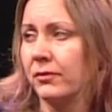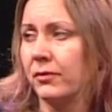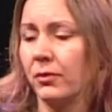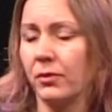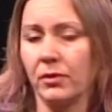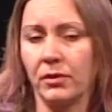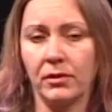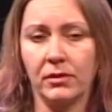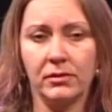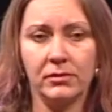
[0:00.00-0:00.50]

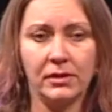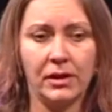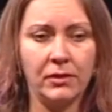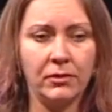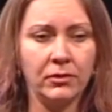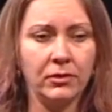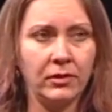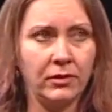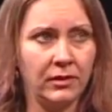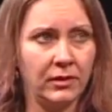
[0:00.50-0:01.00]
for not
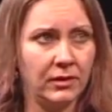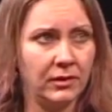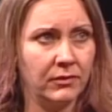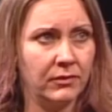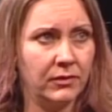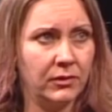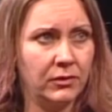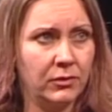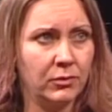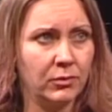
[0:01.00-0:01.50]
only the
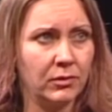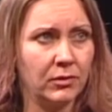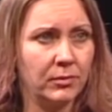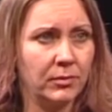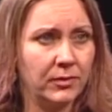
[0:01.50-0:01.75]
individual,